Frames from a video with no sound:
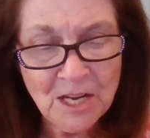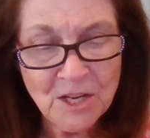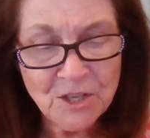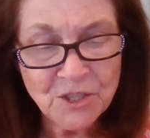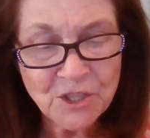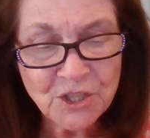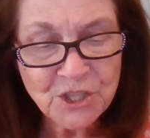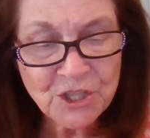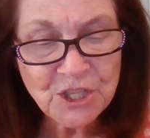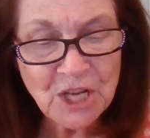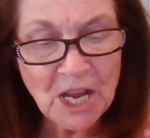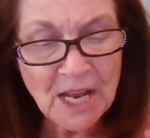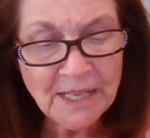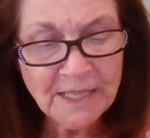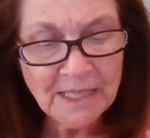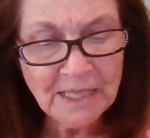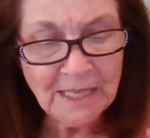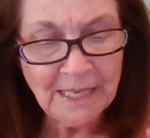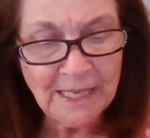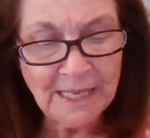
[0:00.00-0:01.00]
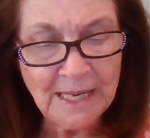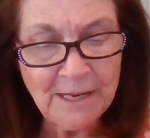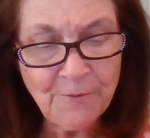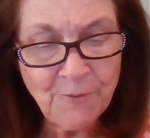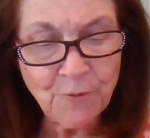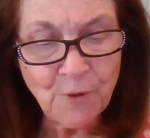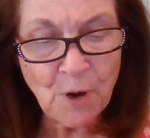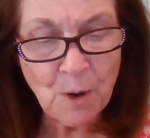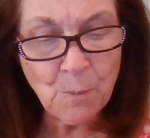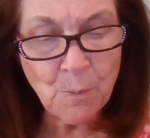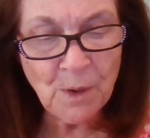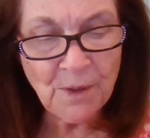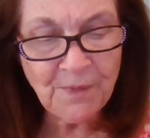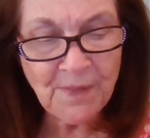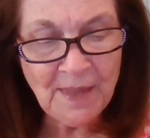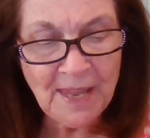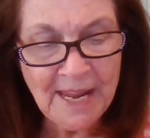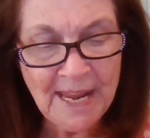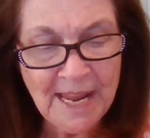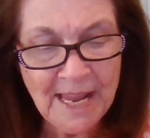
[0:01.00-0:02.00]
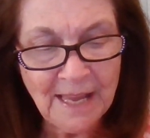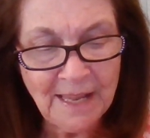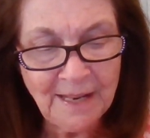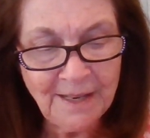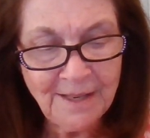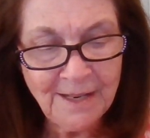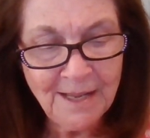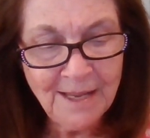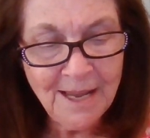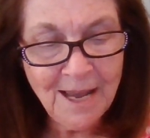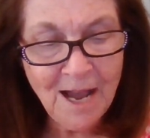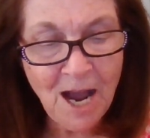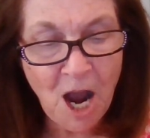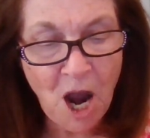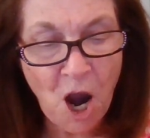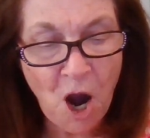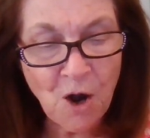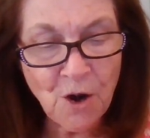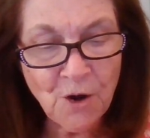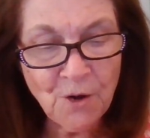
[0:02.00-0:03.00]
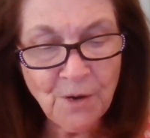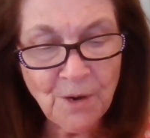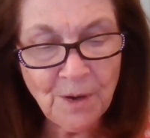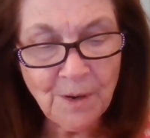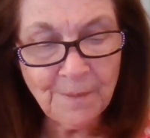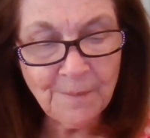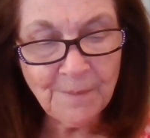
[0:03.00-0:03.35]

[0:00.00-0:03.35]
Suddenly, from within, our